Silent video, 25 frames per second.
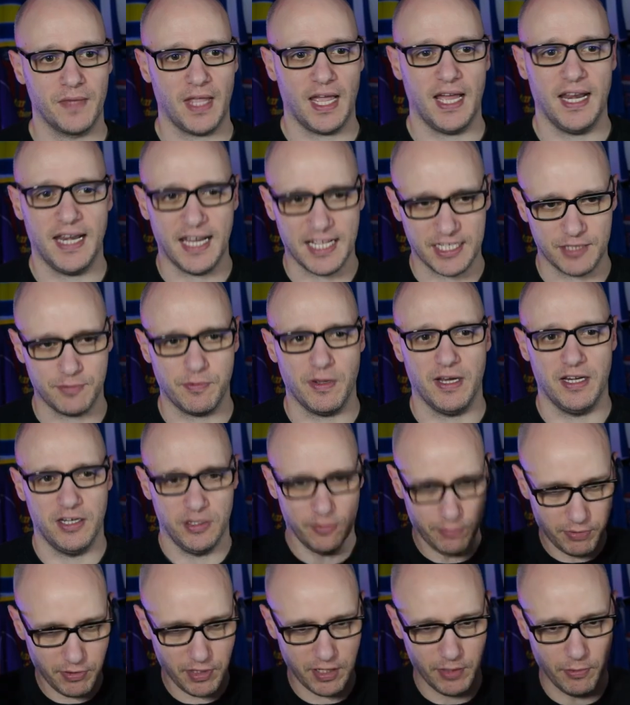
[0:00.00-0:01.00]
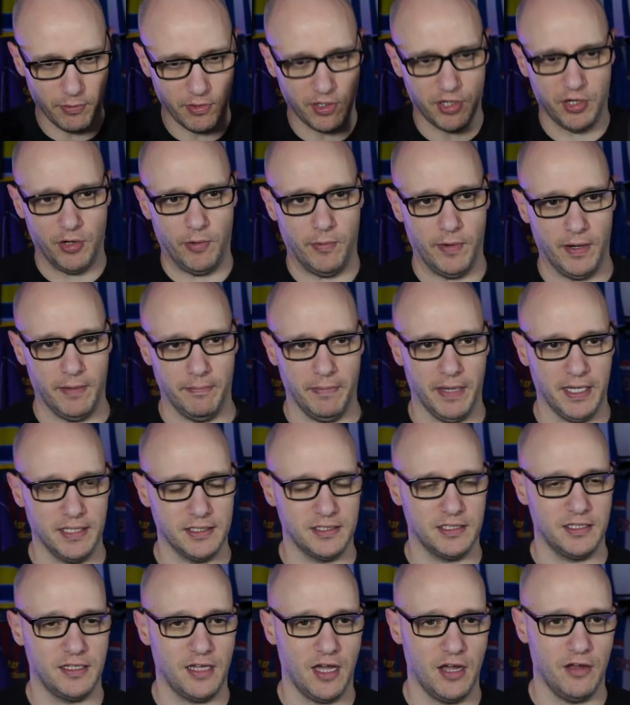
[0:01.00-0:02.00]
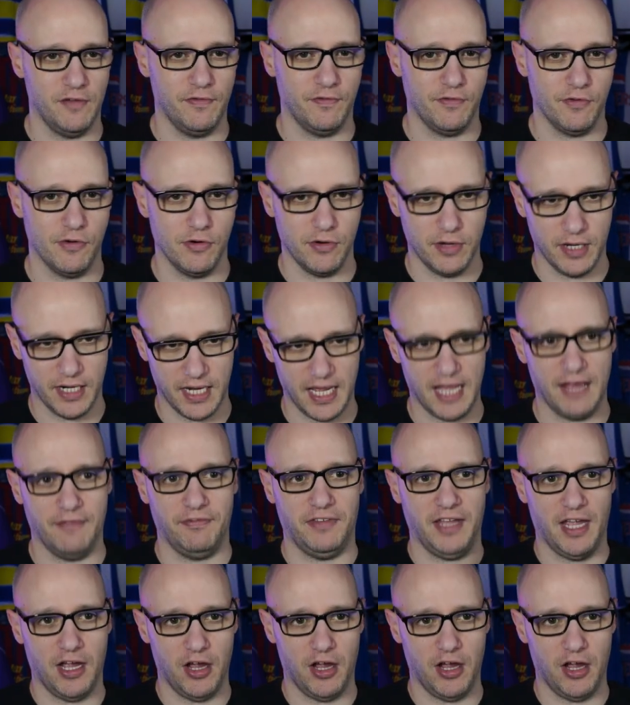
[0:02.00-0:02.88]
and that's when you probably want your wing back to go through and have that